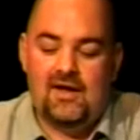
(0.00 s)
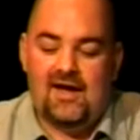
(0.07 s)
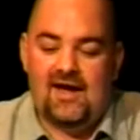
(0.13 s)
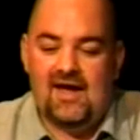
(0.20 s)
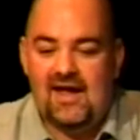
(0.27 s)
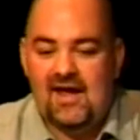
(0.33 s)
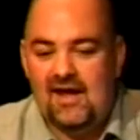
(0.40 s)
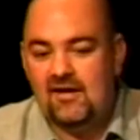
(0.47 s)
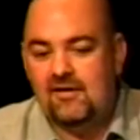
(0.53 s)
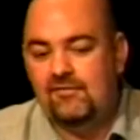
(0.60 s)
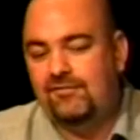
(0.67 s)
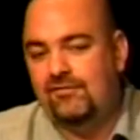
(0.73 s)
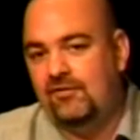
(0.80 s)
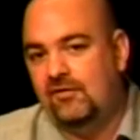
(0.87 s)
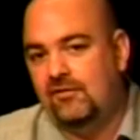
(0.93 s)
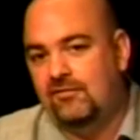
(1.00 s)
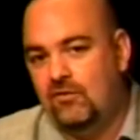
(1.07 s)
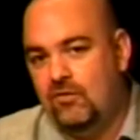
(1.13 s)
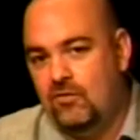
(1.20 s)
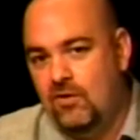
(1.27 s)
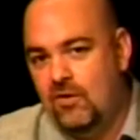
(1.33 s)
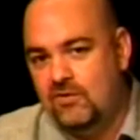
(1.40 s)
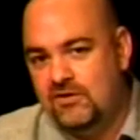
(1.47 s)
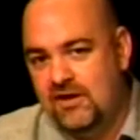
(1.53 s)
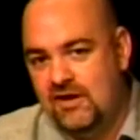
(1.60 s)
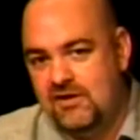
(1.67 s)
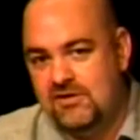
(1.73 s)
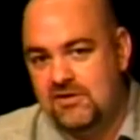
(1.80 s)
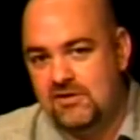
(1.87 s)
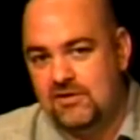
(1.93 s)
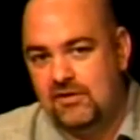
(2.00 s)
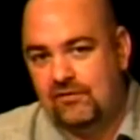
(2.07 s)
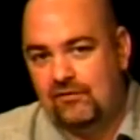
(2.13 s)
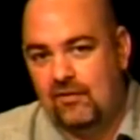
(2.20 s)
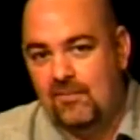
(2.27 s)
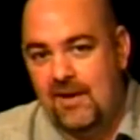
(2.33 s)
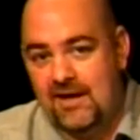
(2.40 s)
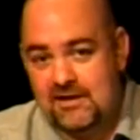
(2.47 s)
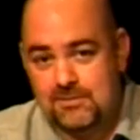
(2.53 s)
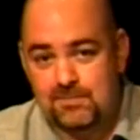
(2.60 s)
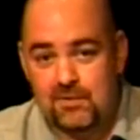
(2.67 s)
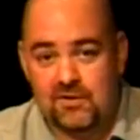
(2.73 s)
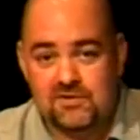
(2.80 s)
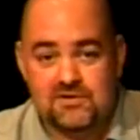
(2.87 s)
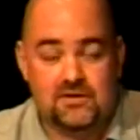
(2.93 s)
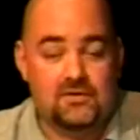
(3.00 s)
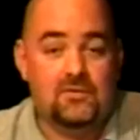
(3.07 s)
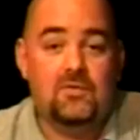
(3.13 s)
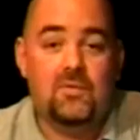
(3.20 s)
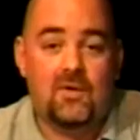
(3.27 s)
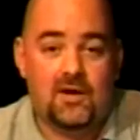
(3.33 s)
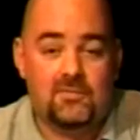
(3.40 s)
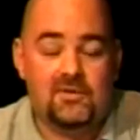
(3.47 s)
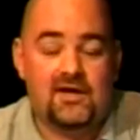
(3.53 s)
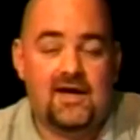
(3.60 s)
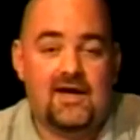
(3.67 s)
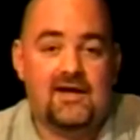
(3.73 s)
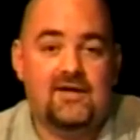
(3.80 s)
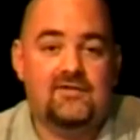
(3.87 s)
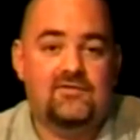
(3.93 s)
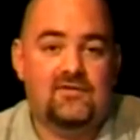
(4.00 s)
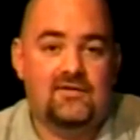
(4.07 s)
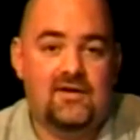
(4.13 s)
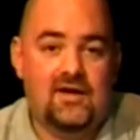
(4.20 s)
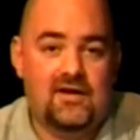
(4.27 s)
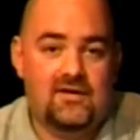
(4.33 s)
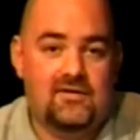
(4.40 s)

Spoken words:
a handful of quotations from experts in quantum mechanics and